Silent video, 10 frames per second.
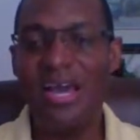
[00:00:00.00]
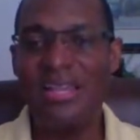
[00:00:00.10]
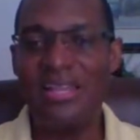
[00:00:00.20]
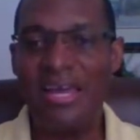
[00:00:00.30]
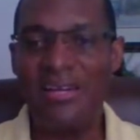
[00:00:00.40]

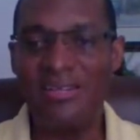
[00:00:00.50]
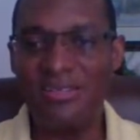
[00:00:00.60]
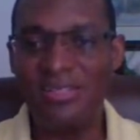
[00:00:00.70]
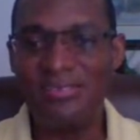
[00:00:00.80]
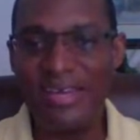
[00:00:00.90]
and
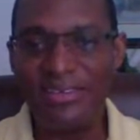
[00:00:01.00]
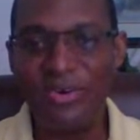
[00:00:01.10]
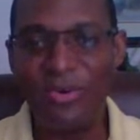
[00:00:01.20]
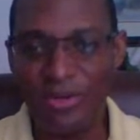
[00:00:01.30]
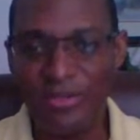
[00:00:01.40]
then the
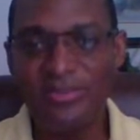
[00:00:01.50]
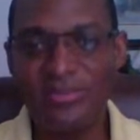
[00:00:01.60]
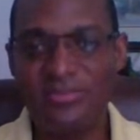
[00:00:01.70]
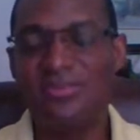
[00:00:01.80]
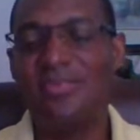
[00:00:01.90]
said court
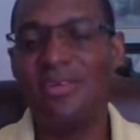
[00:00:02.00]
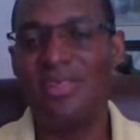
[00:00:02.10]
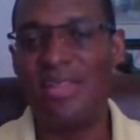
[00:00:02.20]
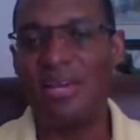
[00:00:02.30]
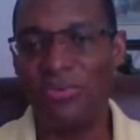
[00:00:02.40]

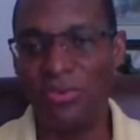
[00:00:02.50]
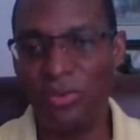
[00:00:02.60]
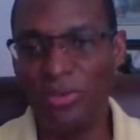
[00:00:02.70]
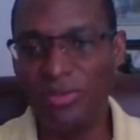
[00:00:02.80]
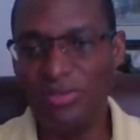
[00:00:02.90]
then
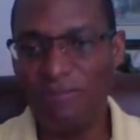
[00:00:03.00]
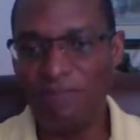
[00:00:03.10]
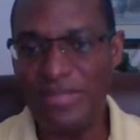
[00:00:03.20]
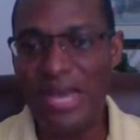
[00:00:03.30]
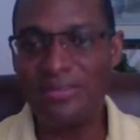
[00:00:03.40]
rules
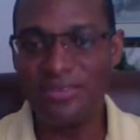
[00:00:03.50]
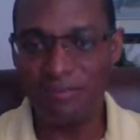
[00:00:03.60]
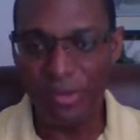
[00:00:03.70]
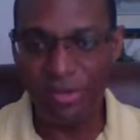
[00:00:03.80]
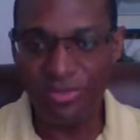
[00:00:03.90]
that
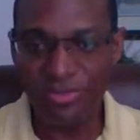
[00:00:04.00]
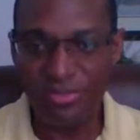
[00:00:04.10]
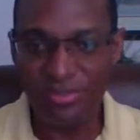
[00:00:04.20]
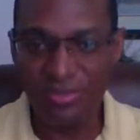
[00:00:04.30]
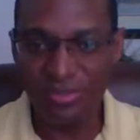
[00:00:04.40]
the
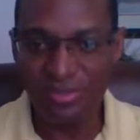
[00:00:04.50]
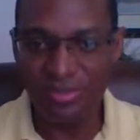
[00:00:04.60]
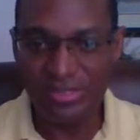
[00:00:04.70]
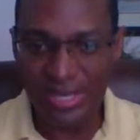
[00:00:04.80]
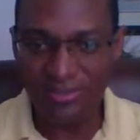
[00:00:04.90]
person,
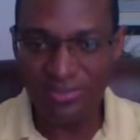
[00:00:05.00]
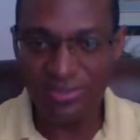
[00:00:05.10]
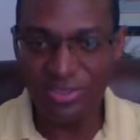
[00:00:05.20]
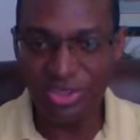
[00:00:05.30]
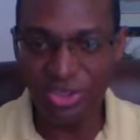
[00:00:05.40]

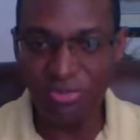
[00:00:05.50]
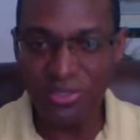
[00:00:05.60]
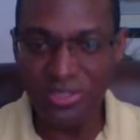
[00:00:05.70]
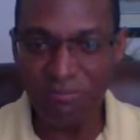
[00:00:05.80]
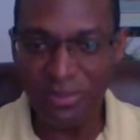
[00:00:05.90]
yes, should
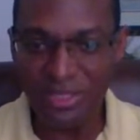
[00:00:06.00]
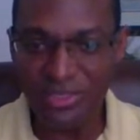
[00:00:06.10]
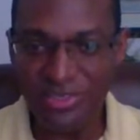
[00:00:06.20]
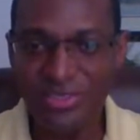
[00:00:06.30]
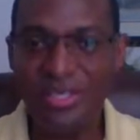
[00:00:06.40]
be
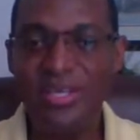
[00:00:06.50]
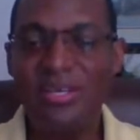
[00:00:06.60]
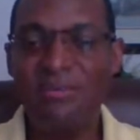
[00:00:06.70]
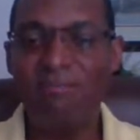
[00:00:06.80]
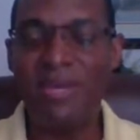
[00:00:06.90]
impeached
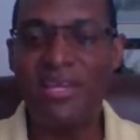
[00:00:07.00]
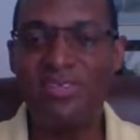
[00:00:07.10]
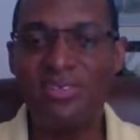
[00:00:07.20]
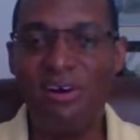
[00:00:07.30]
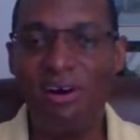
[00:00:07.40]

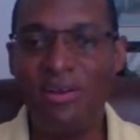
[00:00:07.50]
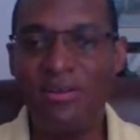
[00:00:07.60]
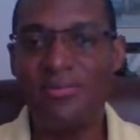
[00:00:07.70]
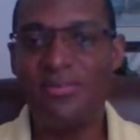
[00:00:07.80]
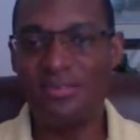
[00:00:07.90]
based
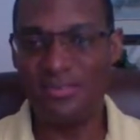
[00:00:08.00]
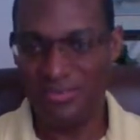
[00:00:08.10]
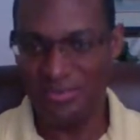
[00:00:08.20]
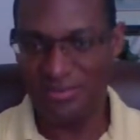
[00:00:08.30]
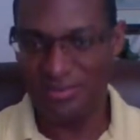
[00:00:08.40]
on
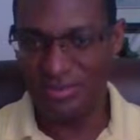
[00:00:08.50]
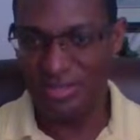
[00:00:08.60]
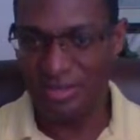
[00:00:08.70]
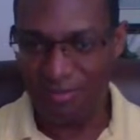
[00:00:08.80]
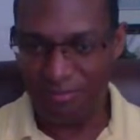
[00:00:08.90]

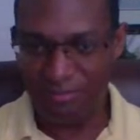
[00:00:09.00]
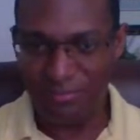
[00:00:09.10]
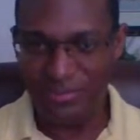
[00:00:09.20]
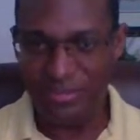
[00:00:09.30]
the